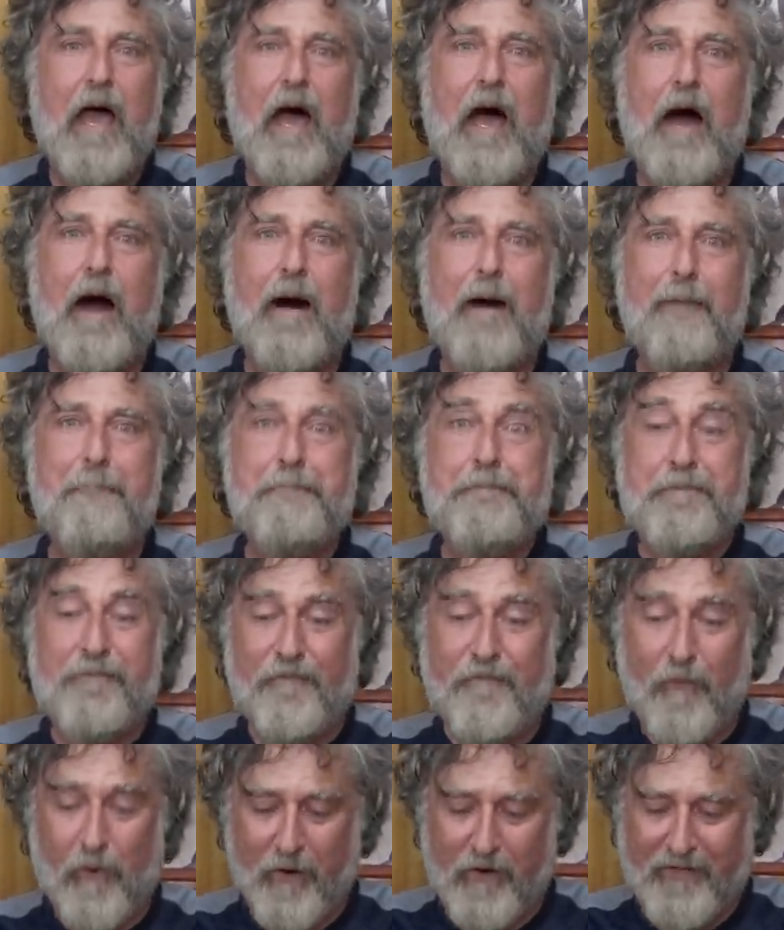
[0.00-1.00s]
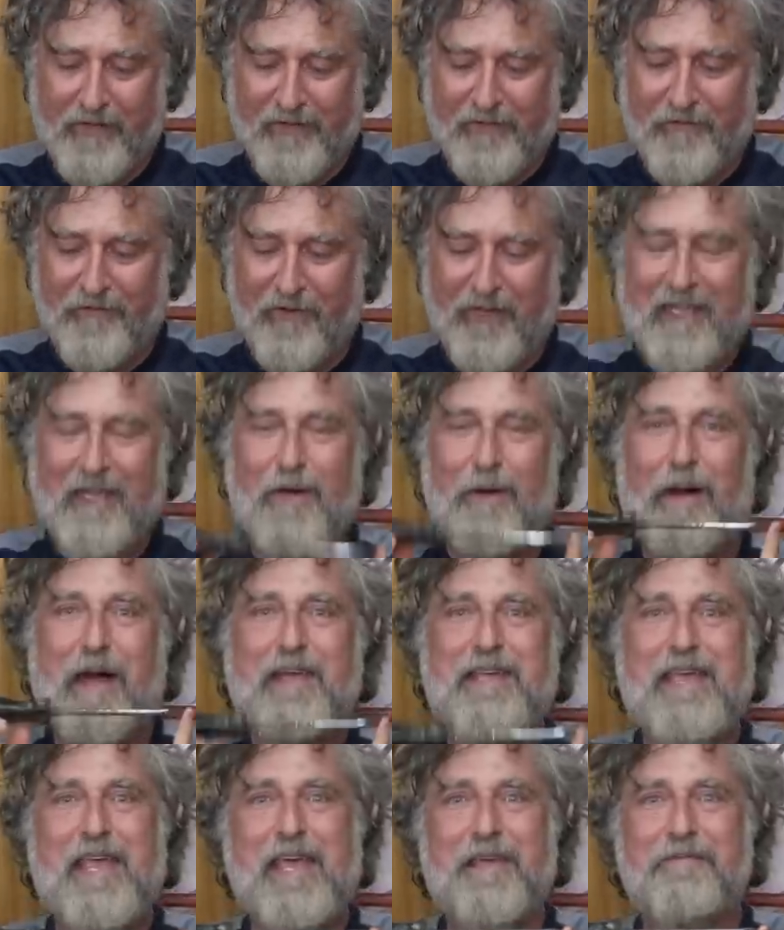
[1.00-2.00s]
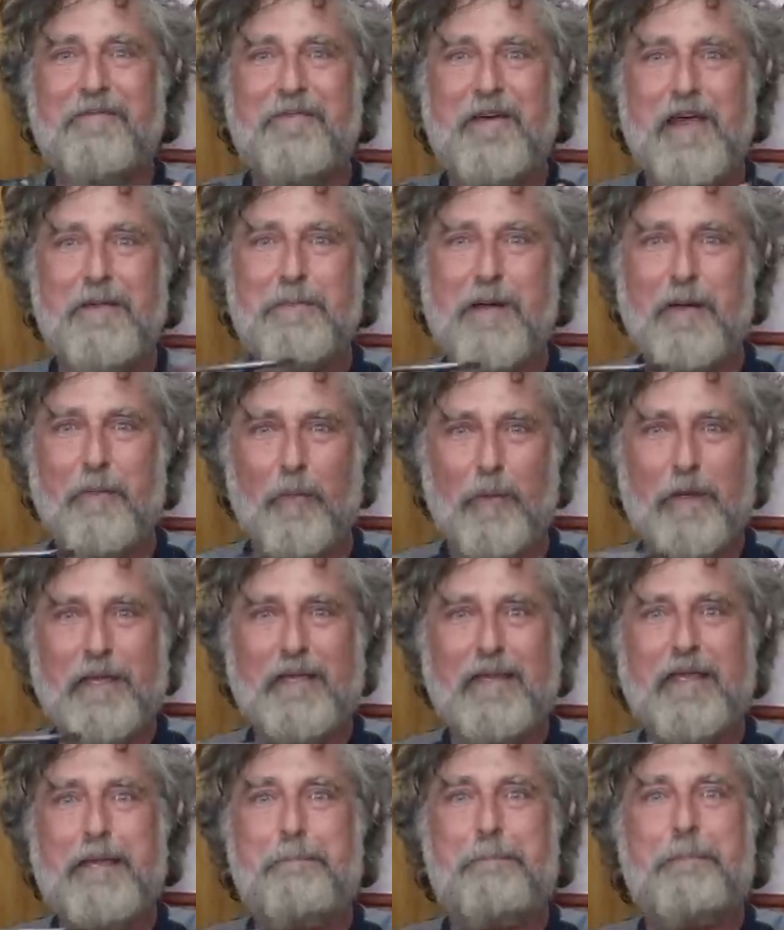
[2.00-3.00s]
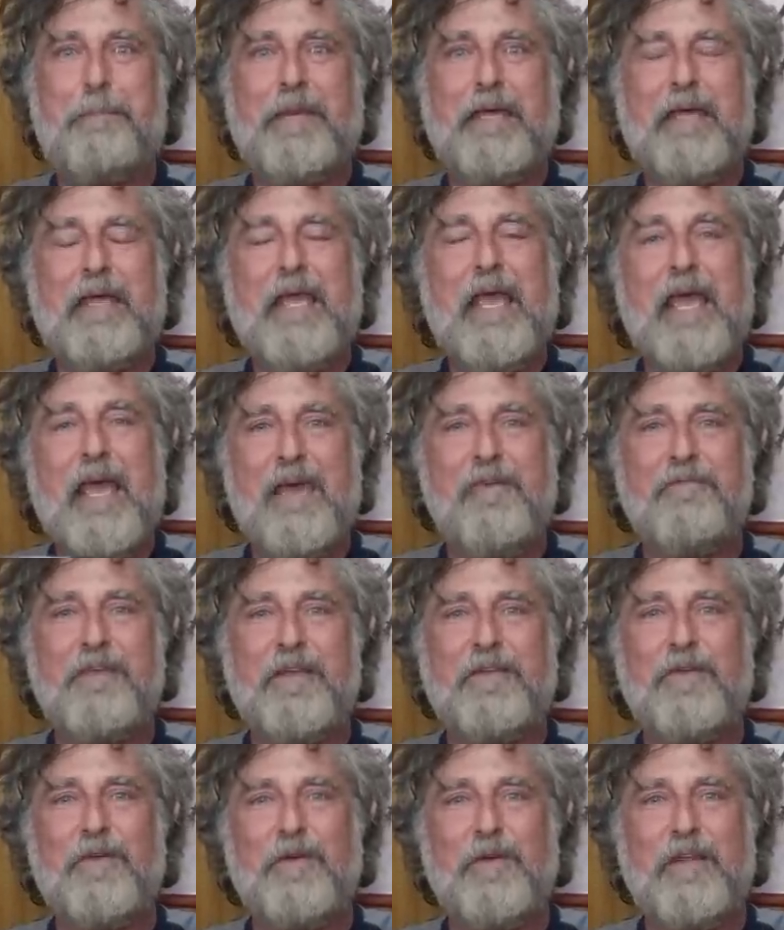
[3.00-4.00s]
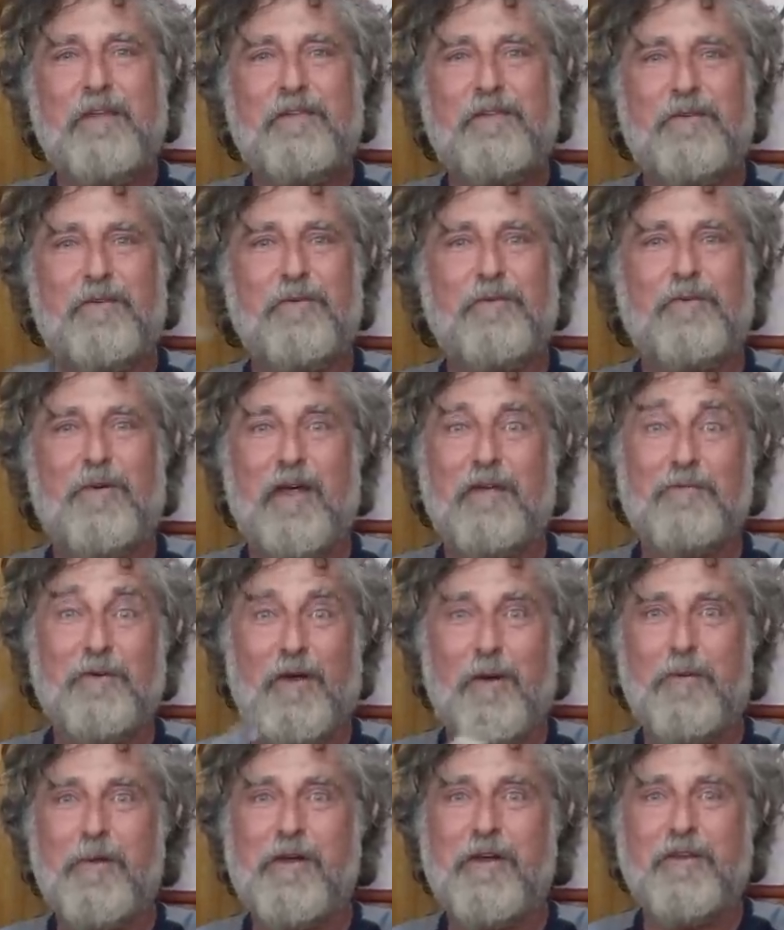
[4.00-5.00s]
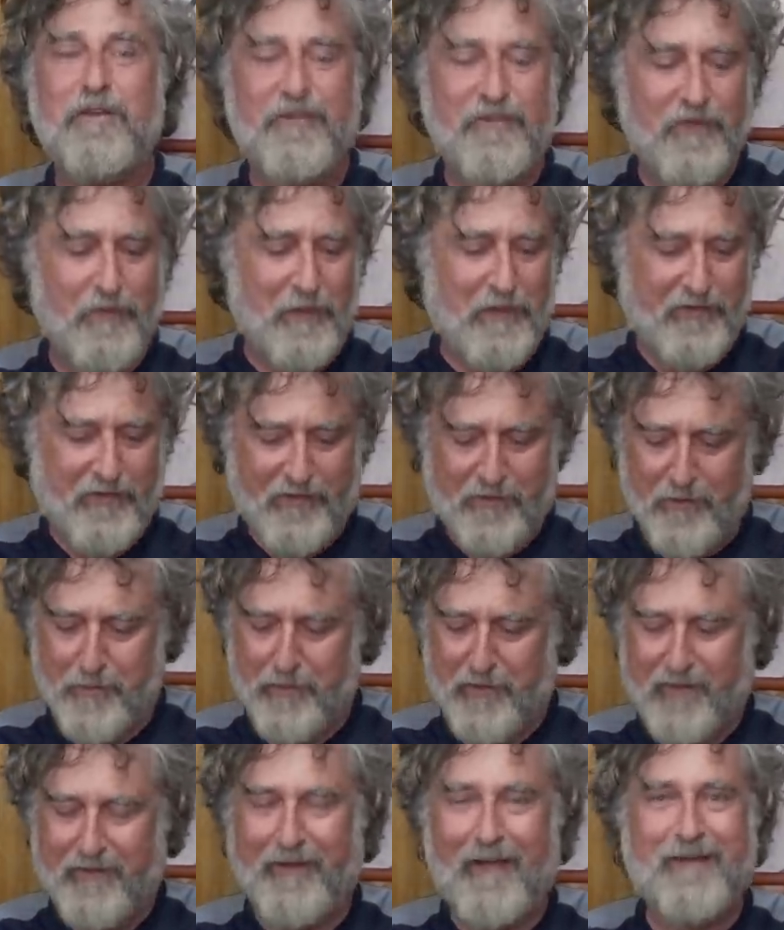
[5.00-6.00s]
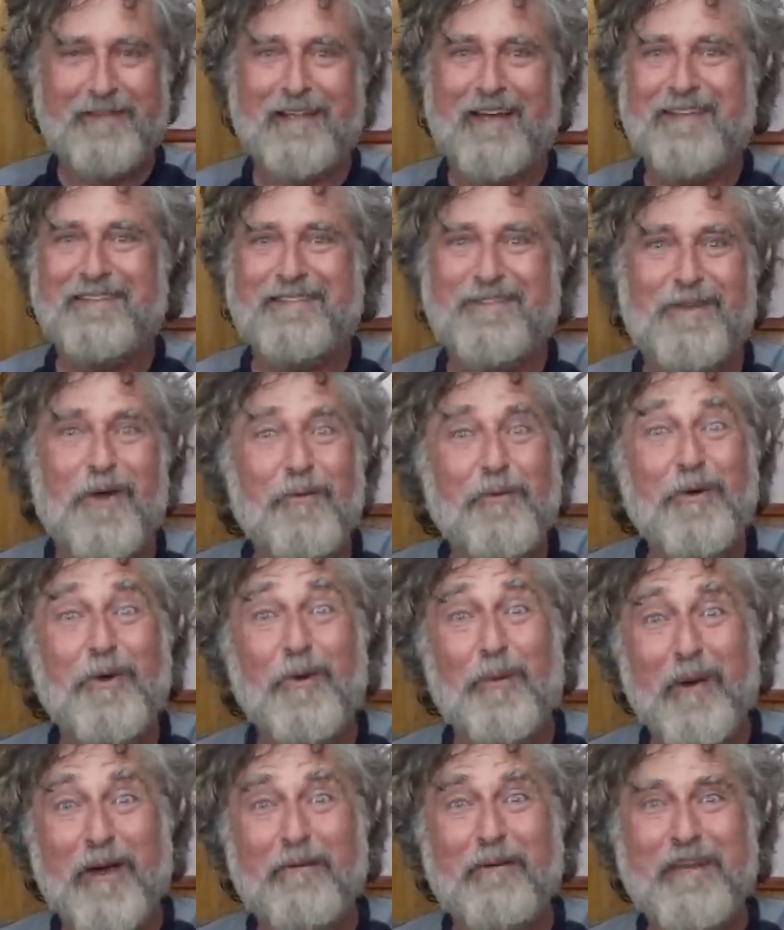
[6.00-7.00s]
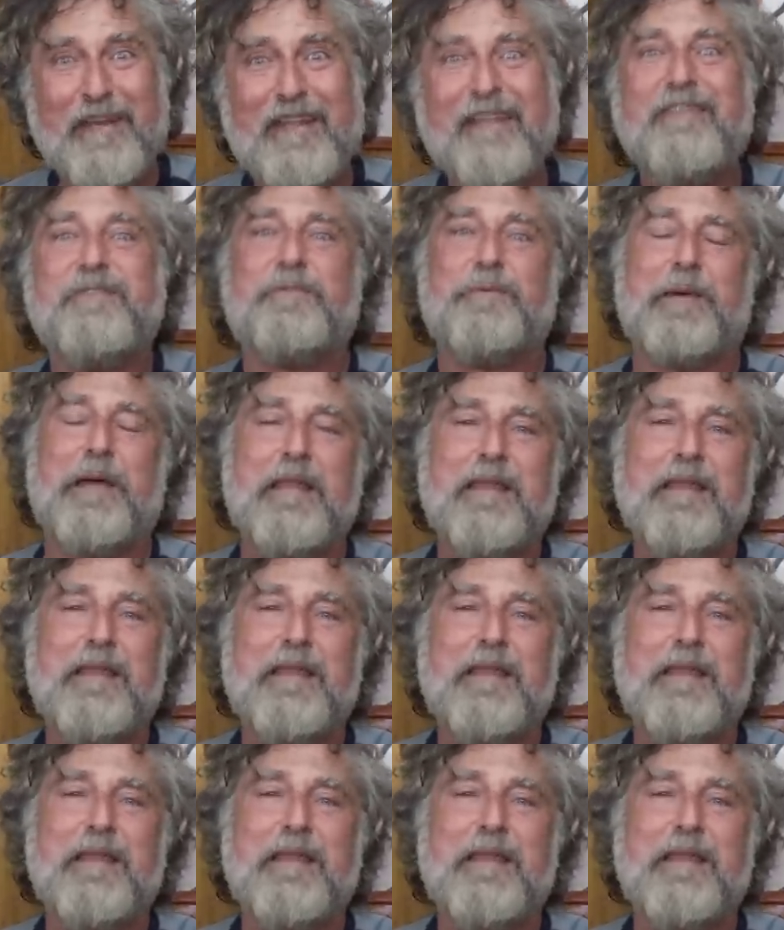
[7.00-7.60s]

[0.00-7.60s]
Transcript: Um, for this video, I can't find my really big heavy-duty screwdriver. I wanted to show it to you, but I, I don't know where it is right